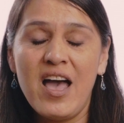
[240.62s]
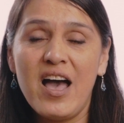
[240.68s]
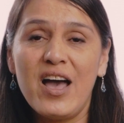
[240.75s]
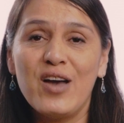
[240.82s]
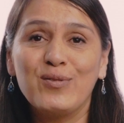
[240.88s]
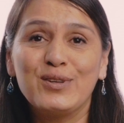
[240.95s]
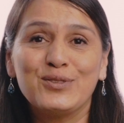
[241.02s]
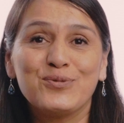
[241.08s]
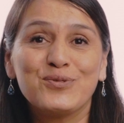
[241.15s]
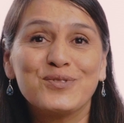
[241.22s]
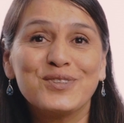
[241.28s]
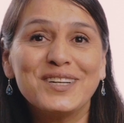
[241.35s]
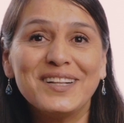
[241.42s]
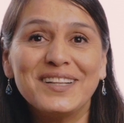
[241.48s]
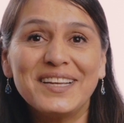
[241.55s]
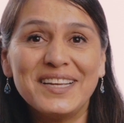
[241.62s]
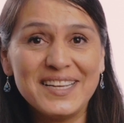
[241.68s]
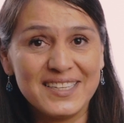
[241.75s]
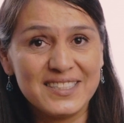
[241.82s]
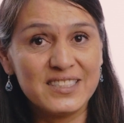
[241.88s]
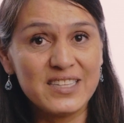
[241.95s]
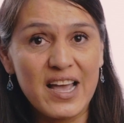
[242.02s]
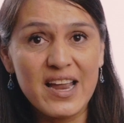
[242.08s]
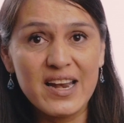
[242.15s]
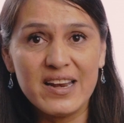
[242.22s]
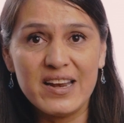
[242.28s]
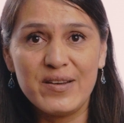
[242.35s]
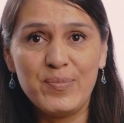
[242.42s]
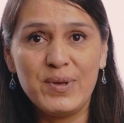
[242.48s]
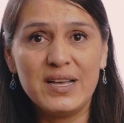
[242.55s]
I was really
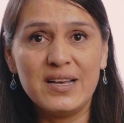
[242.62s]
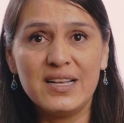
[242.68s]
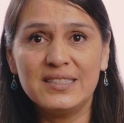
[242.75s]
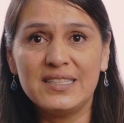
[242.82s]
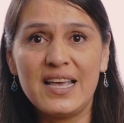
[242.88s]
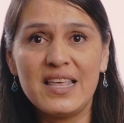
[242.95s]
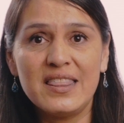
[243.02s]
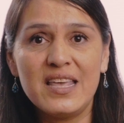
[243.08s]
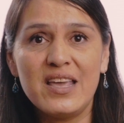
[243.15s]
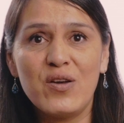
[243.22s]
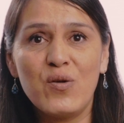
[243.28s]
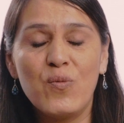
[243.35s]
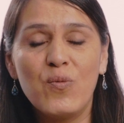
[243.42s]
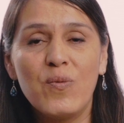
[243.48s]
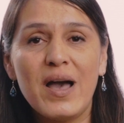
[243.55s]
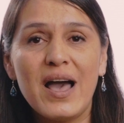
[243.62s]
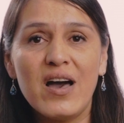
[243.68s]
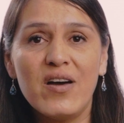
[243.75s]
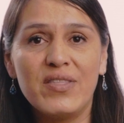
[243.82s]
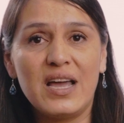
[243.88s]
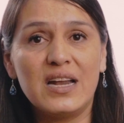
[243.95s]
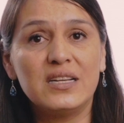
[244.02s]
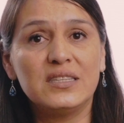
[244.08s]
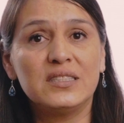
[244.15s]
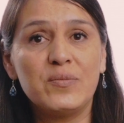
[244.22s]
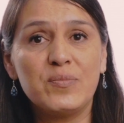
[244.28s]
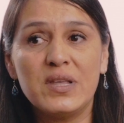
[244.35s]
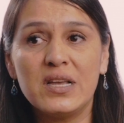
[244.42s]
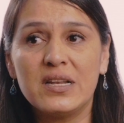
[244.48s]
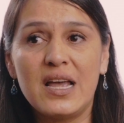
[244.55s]
excited because I think, wow, that is
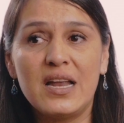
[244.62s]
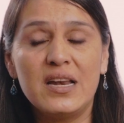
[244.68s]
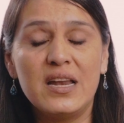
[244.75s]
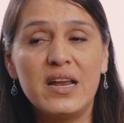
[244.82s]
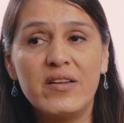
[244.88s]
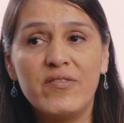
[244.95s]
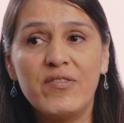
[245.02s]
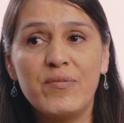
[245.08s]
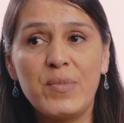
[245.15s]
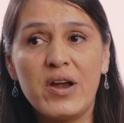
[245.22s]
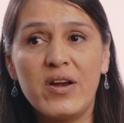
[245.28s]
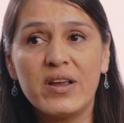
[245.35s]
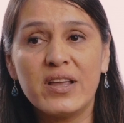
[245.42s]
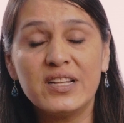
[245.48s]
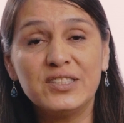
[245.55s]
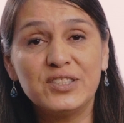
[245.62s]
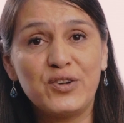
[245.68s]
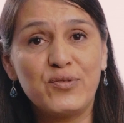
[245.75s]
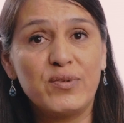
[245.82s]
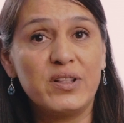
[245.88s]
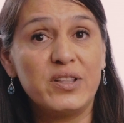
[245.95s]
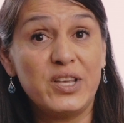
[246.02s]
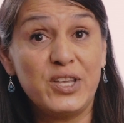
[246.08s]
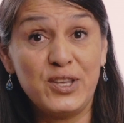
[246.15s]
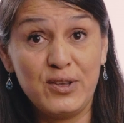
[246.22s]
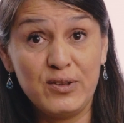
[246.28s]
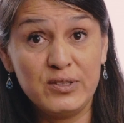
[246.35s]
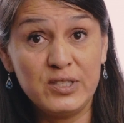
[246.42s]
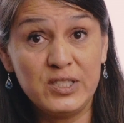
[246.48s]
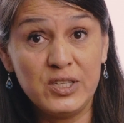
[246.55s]
something that Native Americans are really
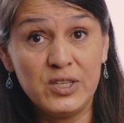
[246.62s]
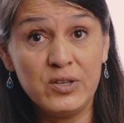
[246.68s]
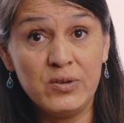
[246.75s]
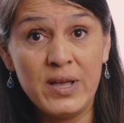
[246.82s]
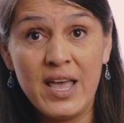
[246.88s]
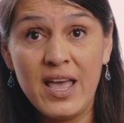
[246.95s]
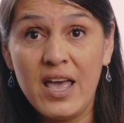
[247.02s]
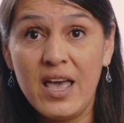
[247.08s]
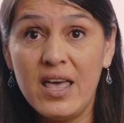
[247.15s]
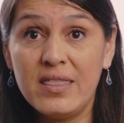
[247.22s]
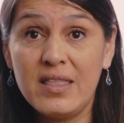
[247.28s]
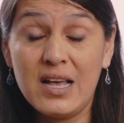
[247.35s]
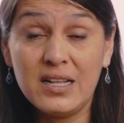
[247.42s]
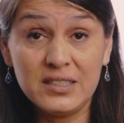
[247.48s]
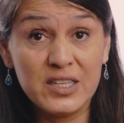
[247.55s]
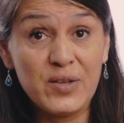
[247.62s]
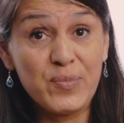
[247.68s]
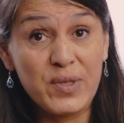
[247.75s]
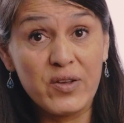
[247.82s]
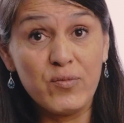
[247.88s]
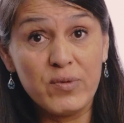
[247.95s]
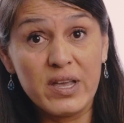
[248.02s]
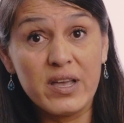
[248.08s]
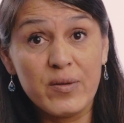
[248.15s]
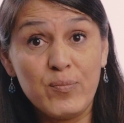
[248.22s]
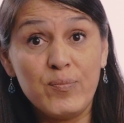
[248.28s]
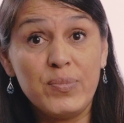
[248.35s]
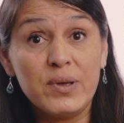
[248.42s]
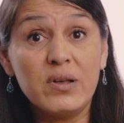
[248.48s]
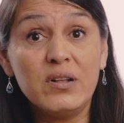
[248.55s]
used to, and that's something we can
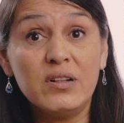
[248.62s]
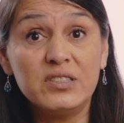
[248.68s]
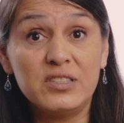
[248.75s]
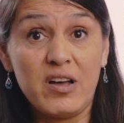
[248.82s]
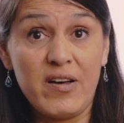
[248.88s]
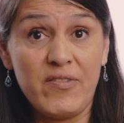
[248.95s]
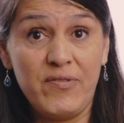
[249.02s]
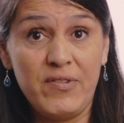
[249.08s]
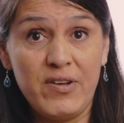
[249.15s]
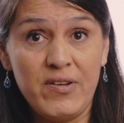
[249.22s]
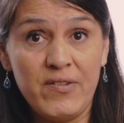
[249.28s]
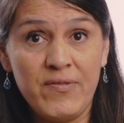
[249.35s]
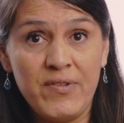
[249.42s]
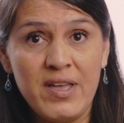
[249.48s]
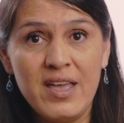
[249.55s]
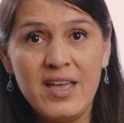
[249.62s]
build off of.